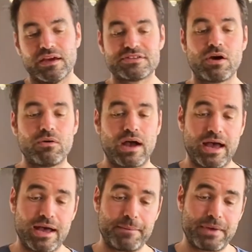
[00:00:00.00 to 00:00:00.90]
So
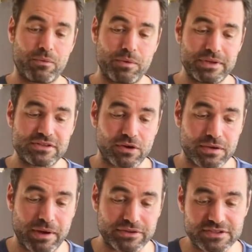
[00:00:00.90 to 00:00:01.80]
when we talk
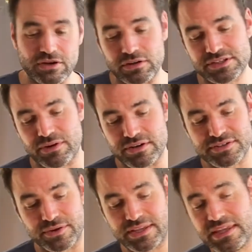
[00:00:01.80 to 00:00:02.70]
about the cultivar,
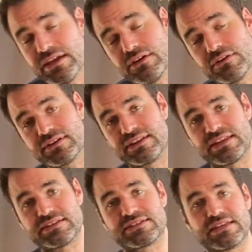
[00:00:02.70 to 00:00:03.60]
so here
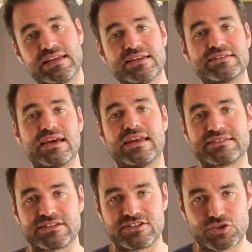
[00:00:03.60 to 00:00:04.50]
this is an
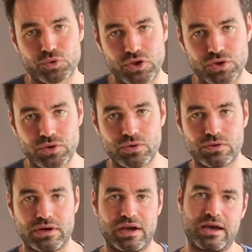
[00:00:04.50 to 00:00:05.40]
Asatsuyu,
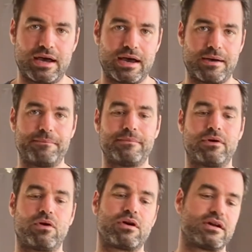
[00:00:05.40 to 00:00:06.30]

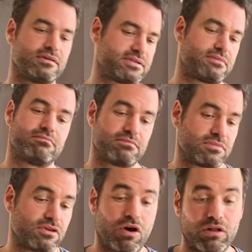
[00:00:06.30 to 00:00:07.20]
or is
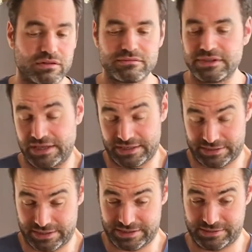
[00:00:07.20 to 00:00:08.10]
called,
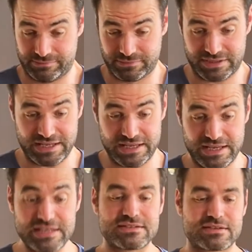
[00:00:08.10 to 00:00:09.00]
the tea
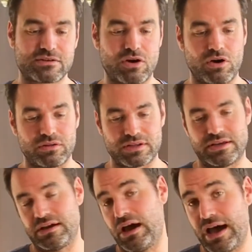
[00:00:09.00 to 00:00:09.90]
is called
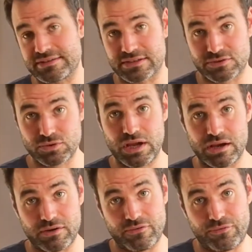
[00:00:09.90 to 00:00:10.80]
Asatsuya
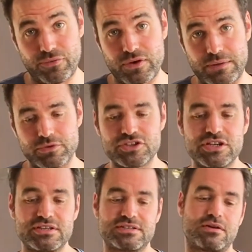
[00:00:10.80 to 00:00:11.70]

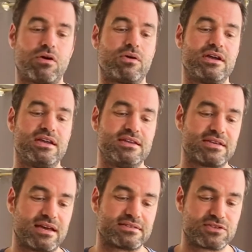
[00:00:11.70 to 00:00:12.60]
Fukamushi, so is
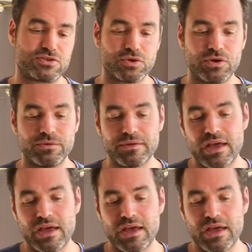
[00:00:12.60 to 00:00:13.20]
Asatsuyu.